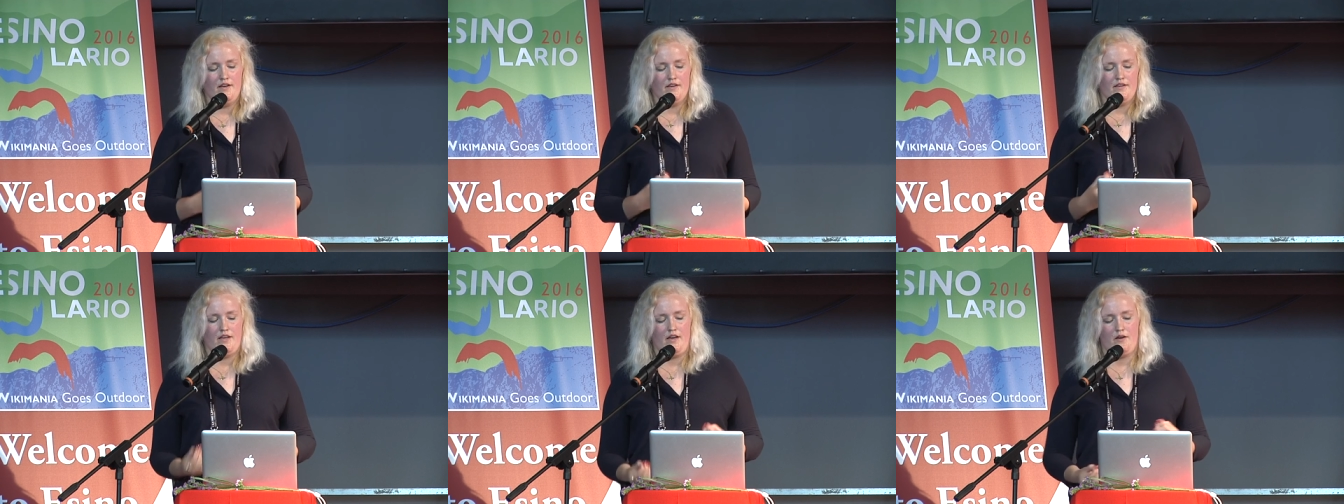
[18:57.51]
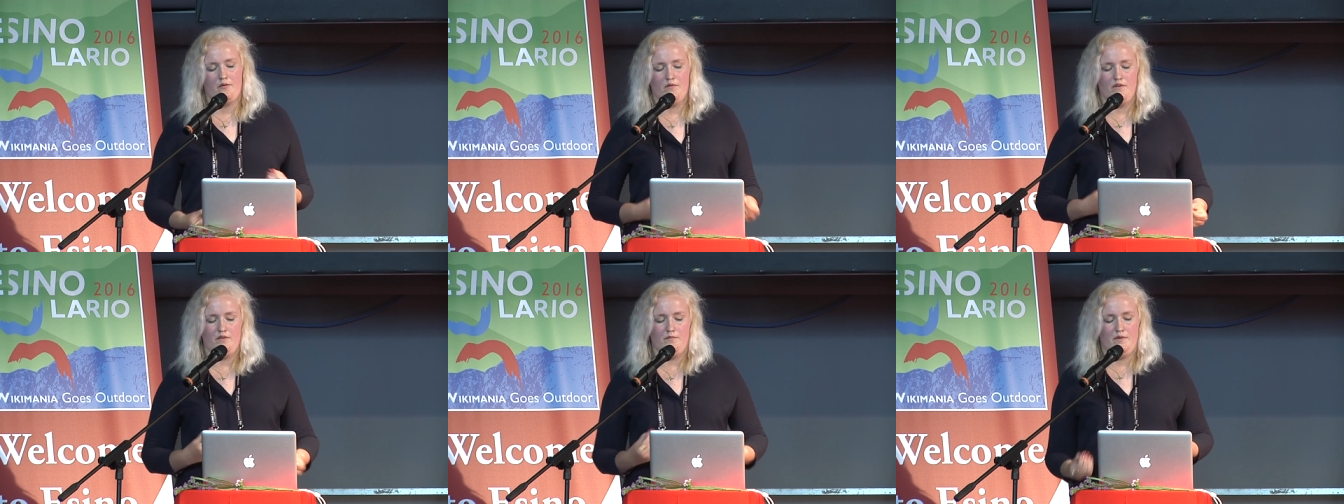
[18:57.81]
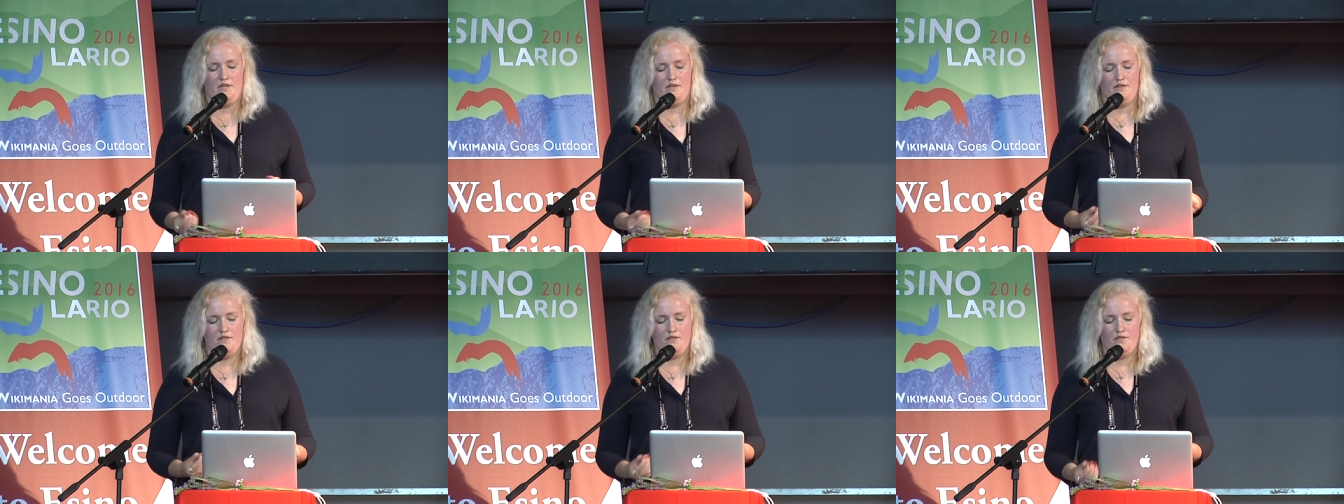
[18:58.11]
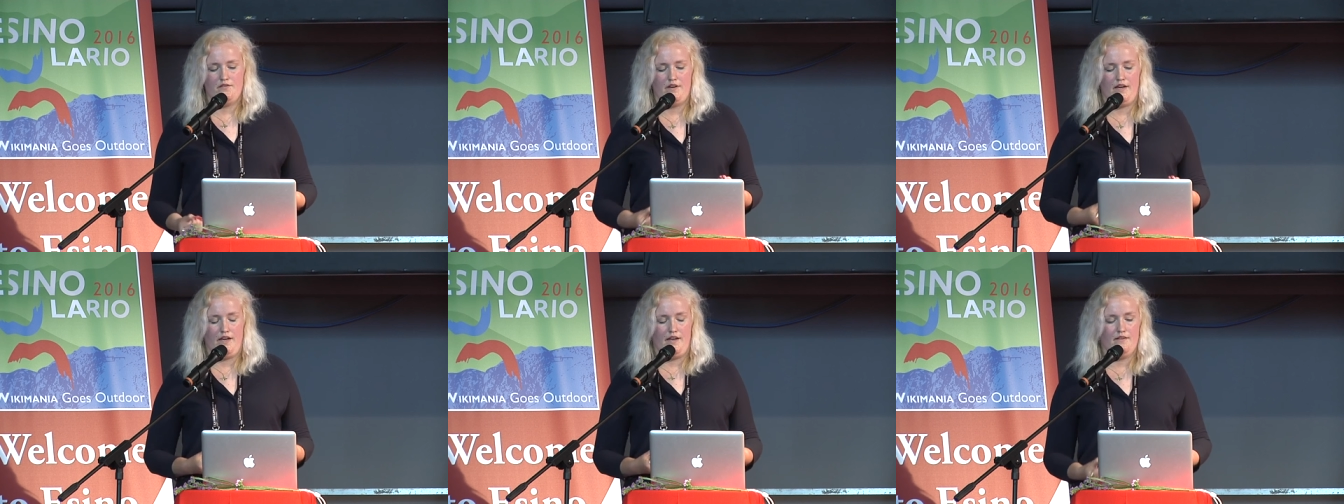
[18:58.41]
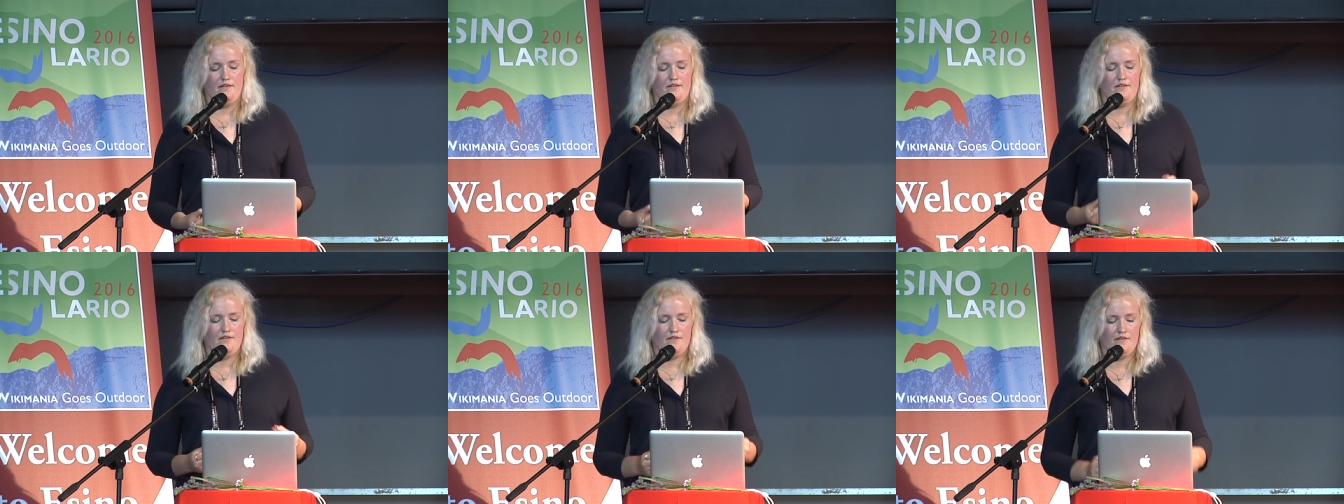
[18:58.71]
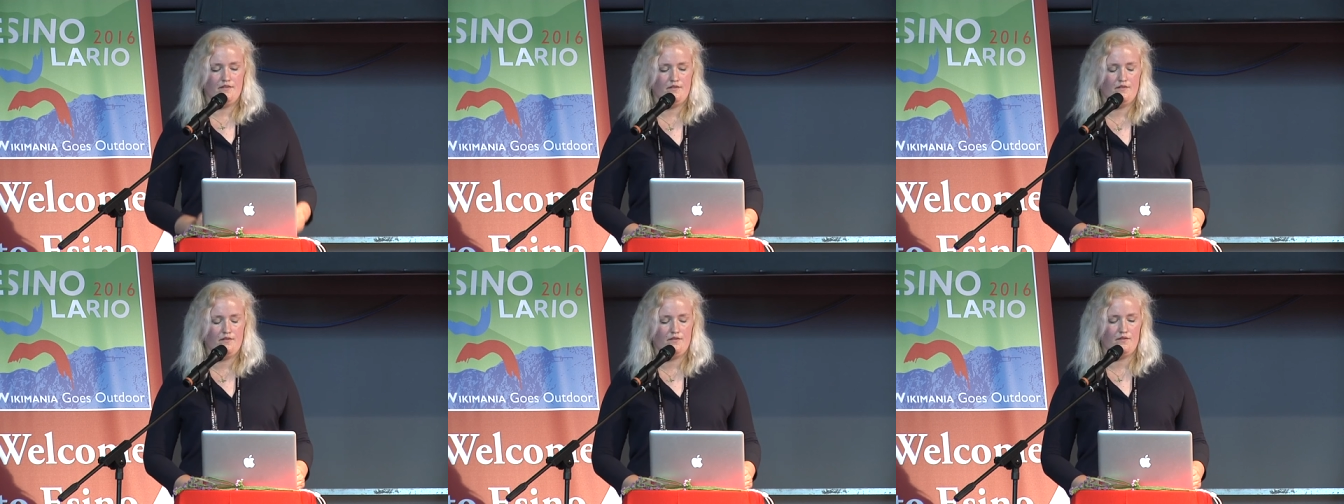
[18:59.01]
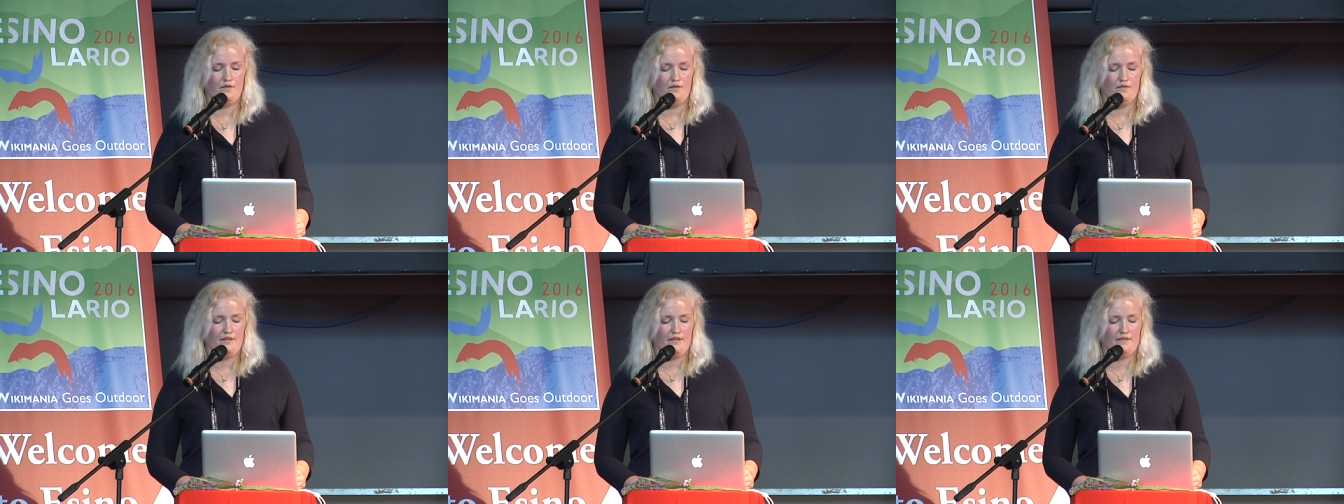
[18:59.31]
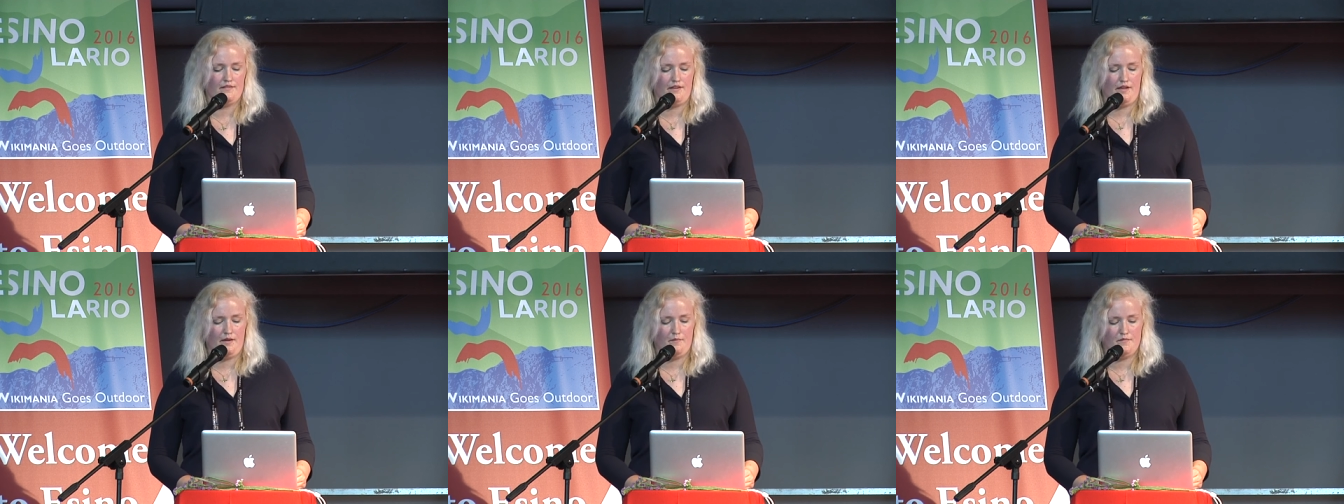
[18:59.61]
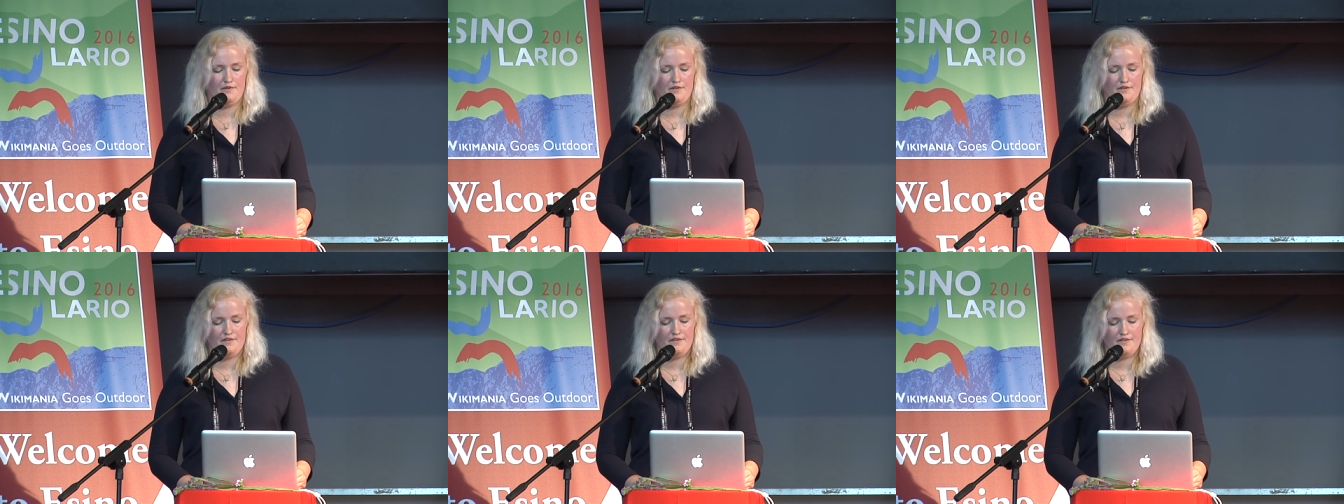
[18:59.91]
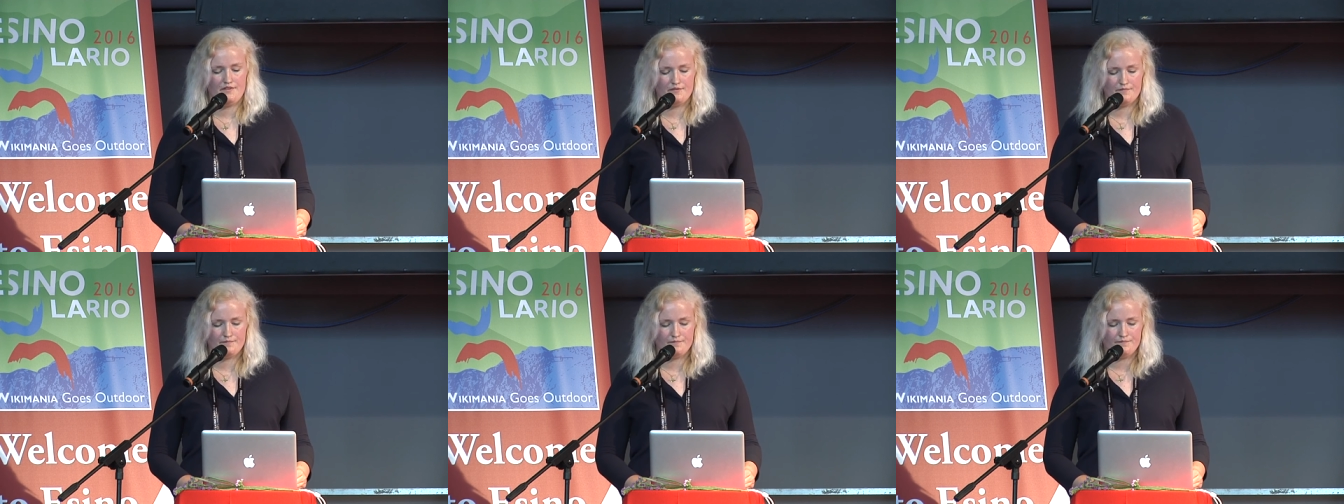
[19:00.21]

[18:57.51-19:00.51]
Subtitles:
young women to find those examples.